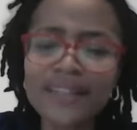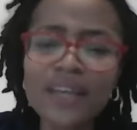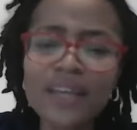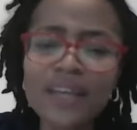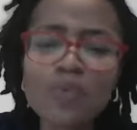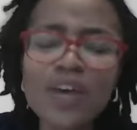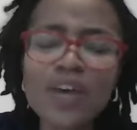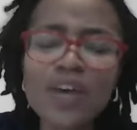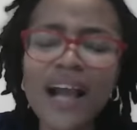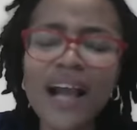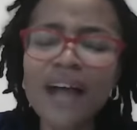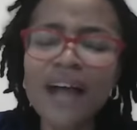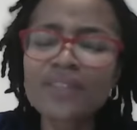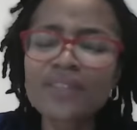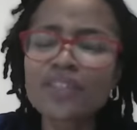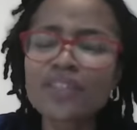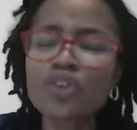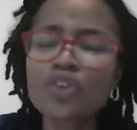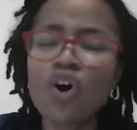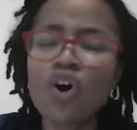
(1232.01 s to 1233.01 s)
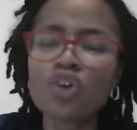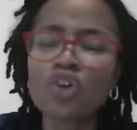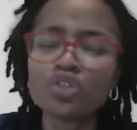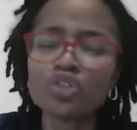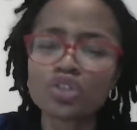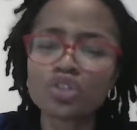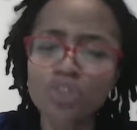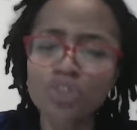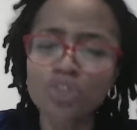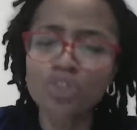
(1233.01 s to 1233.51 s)
They will count it all
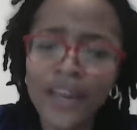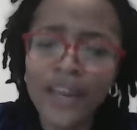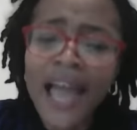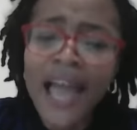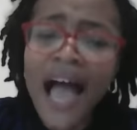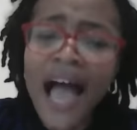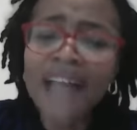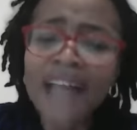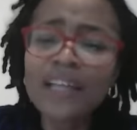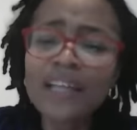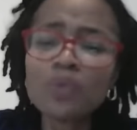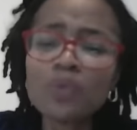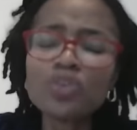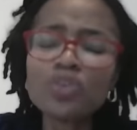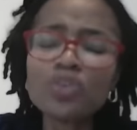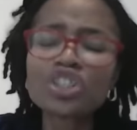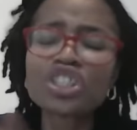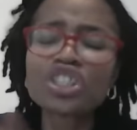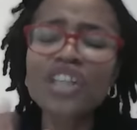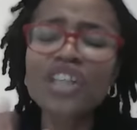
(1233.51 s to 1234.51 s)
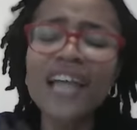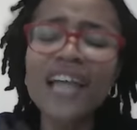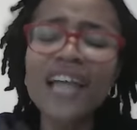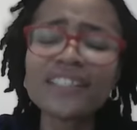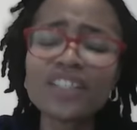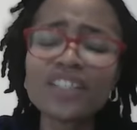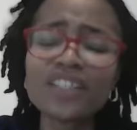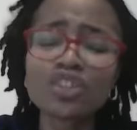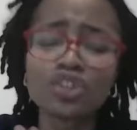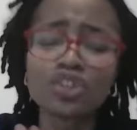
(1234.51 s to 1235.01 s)
joy and they will share
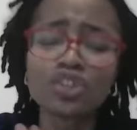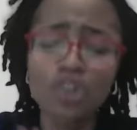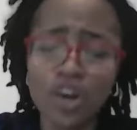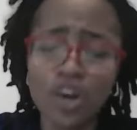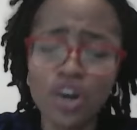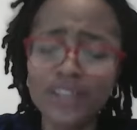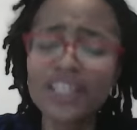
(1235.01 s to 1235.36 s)
this joy,